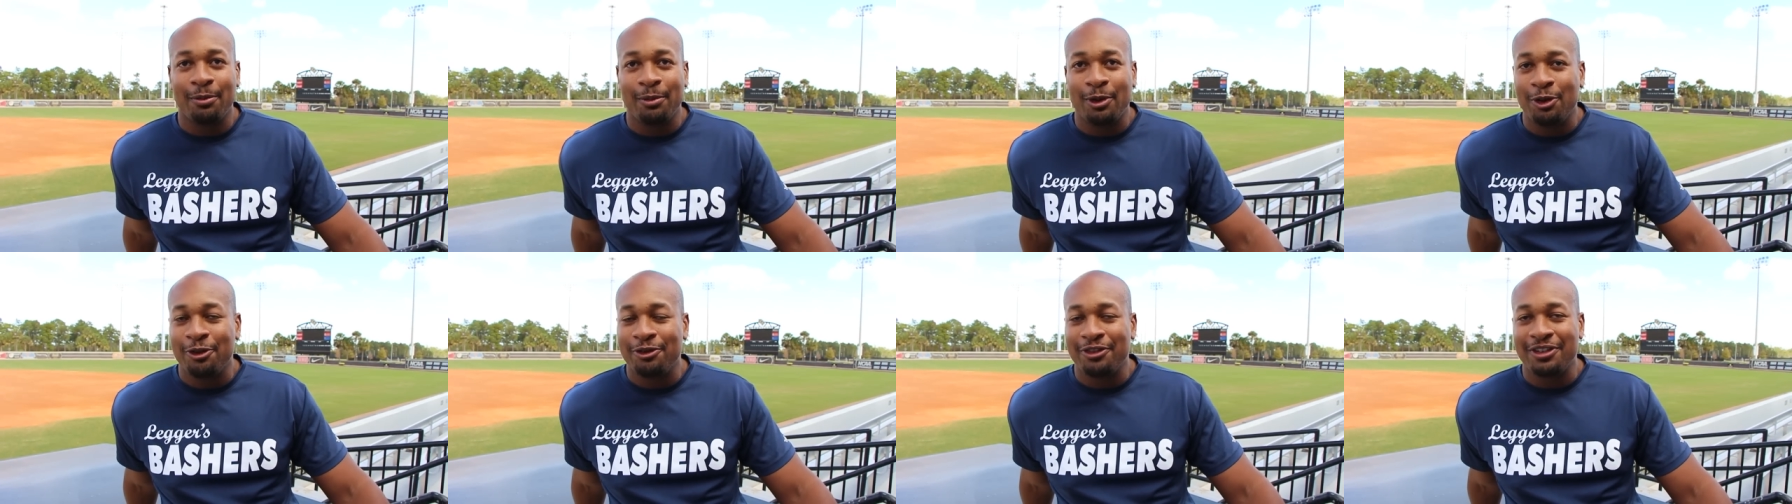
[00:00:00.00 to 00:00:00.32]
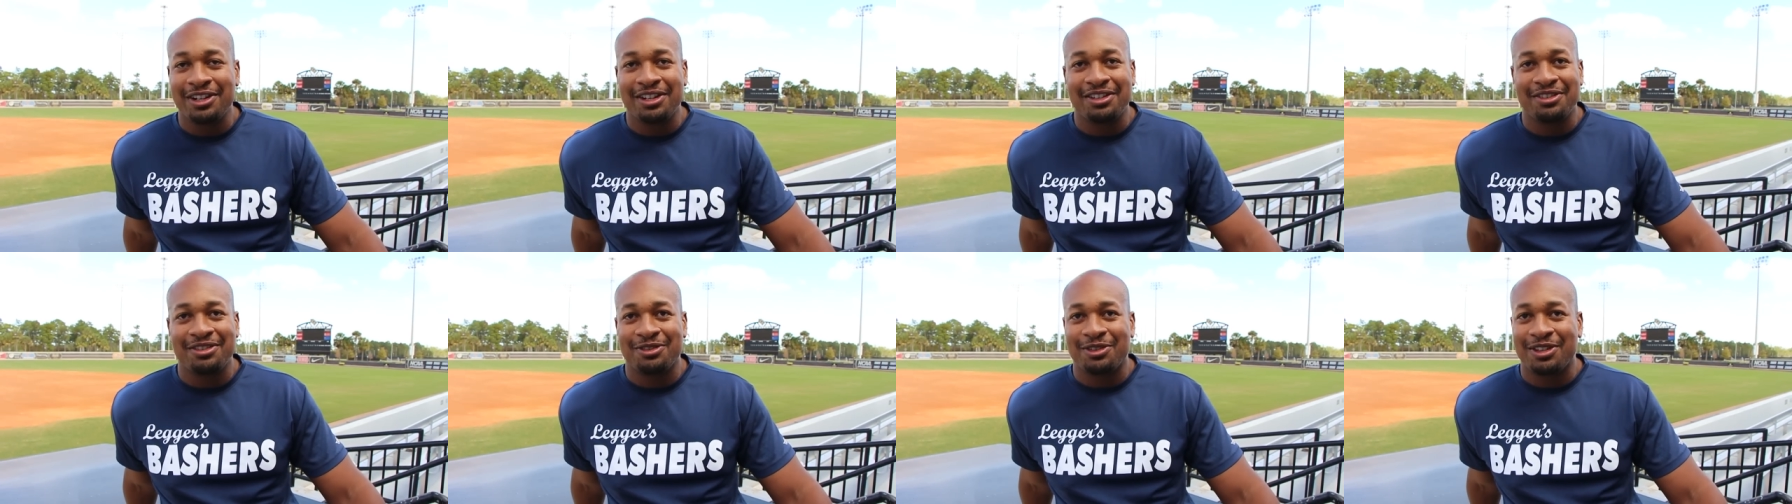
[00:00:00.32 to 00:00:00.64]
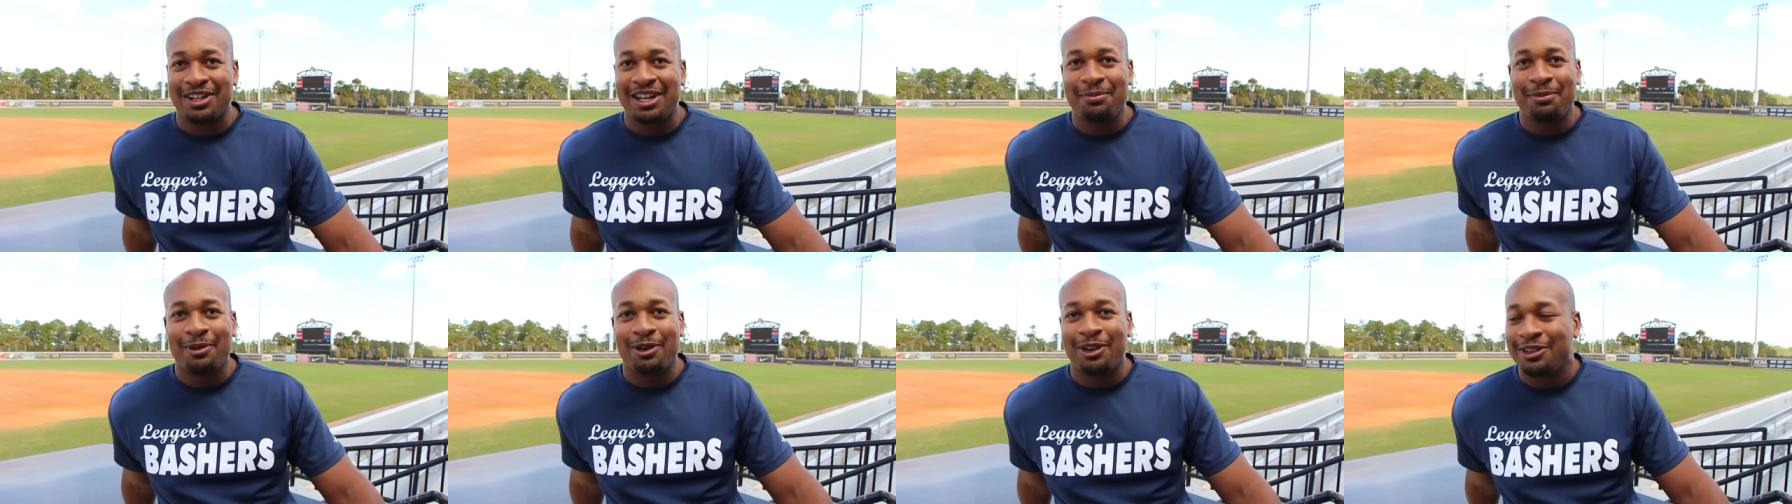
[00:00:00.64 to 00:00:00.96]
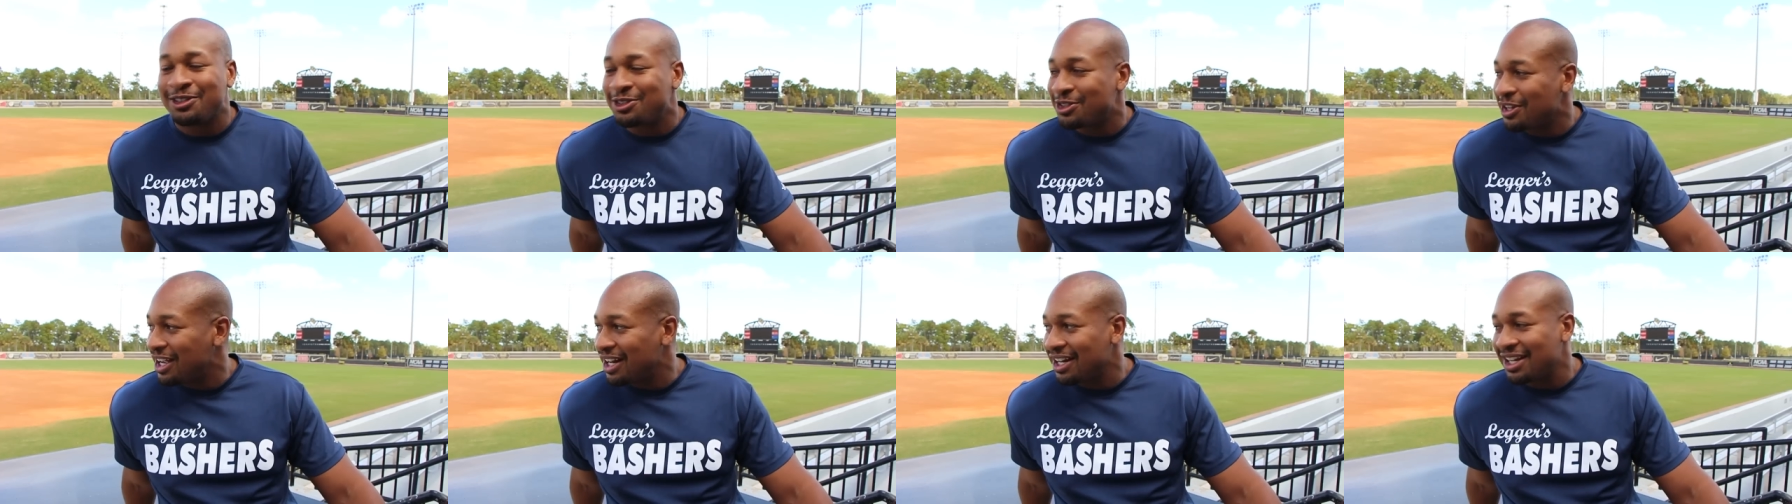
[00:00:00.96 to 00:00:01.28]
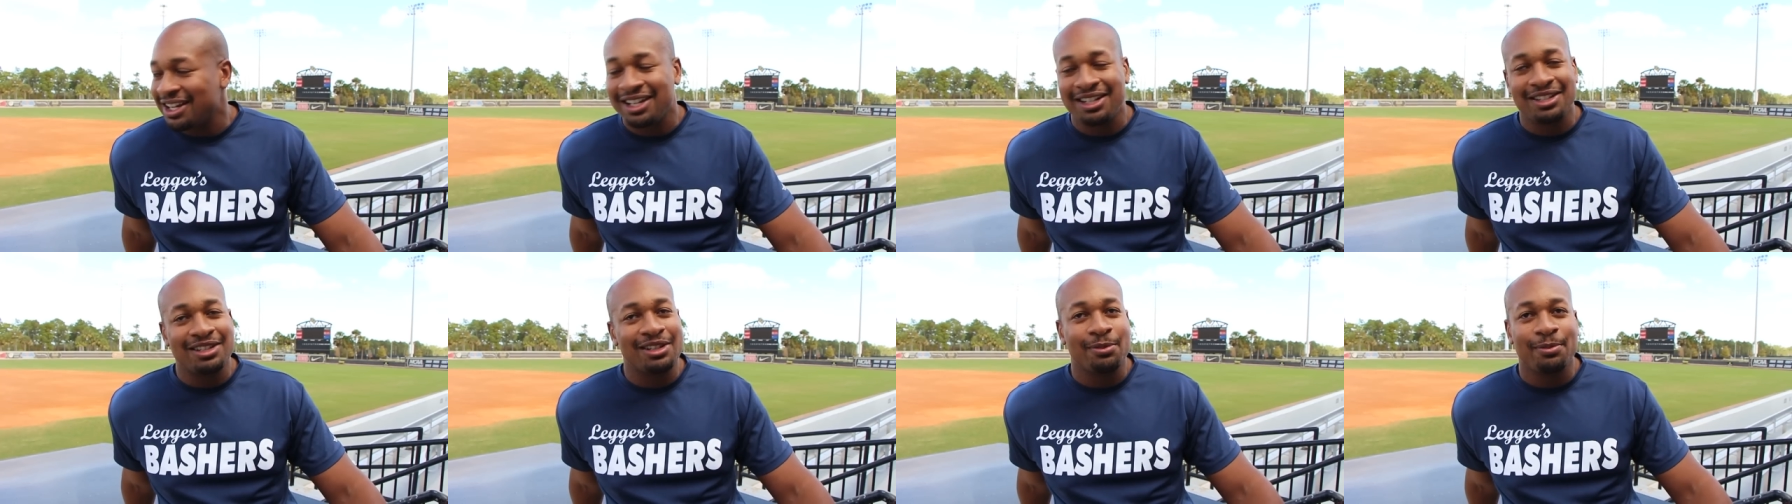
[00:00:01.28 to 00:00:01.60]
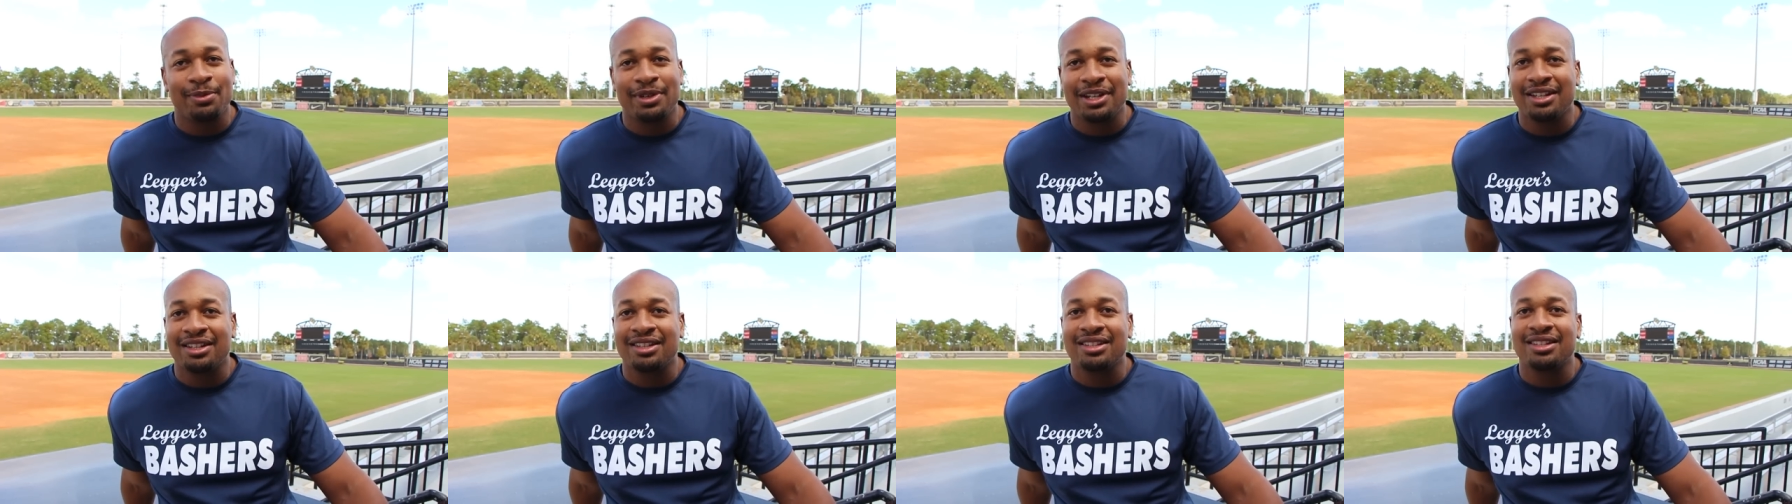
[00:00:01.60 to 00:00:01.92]
moving and keep on trying to get to the
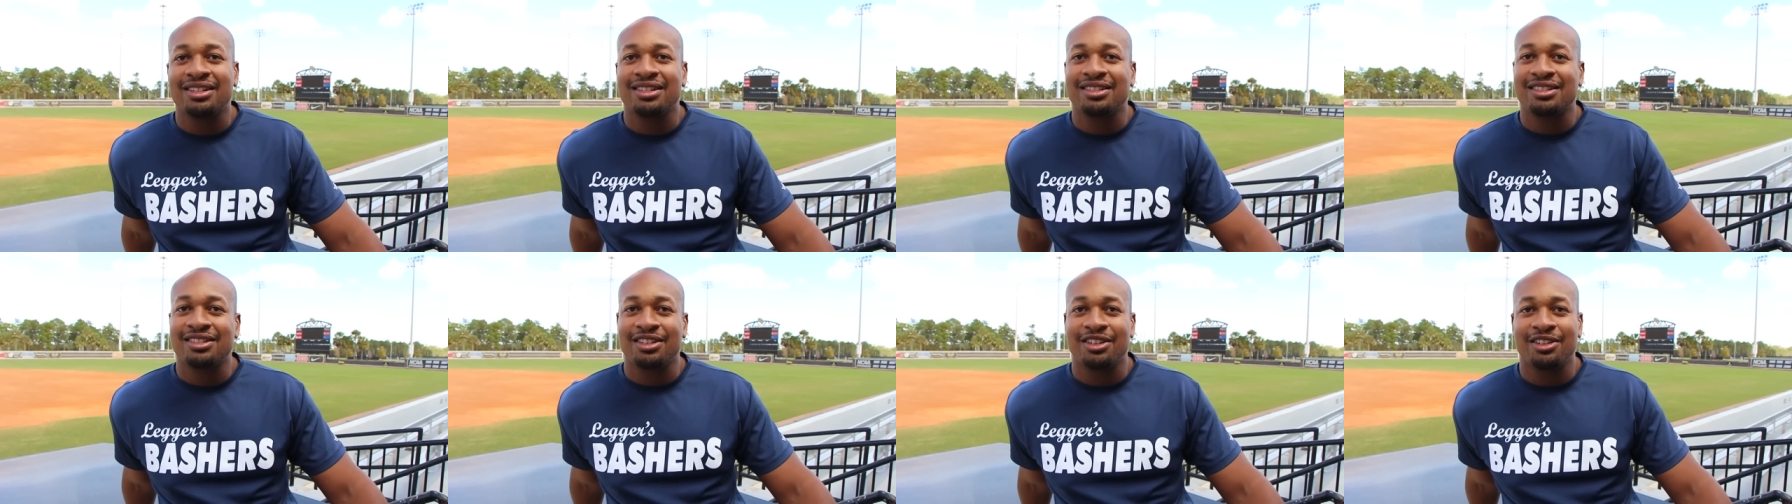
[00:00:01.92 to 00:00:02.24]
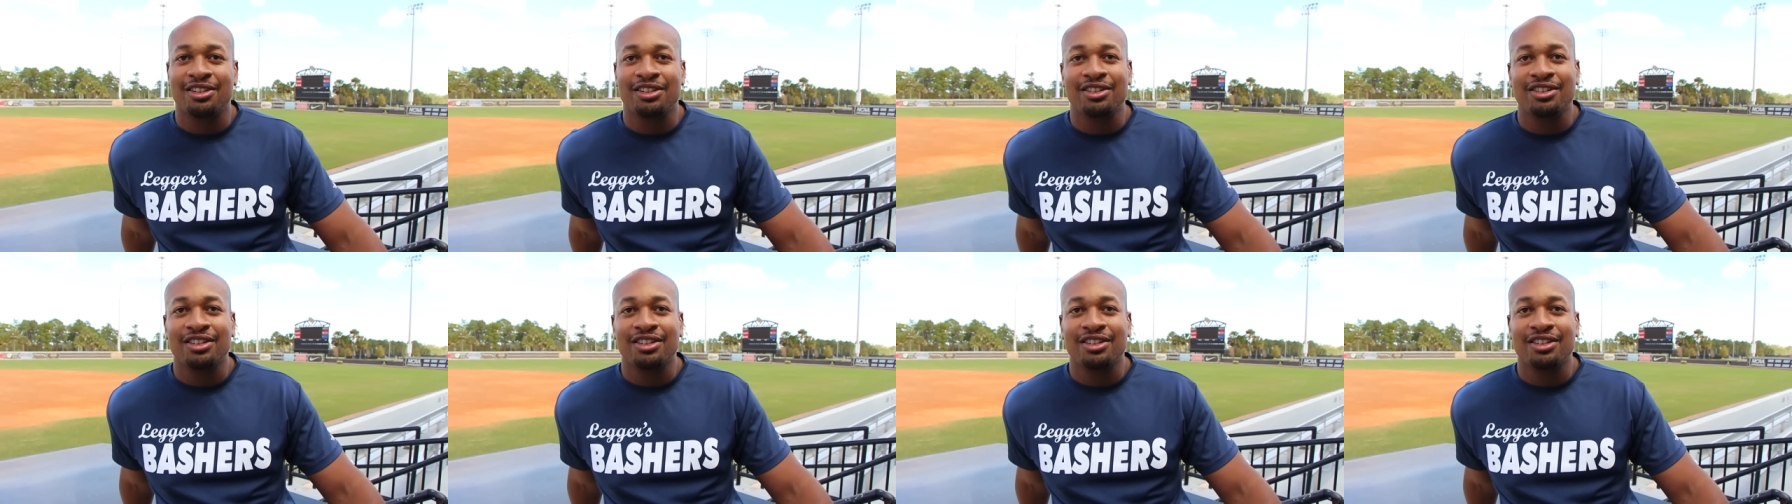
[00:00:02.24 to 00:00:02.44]
big league. So it,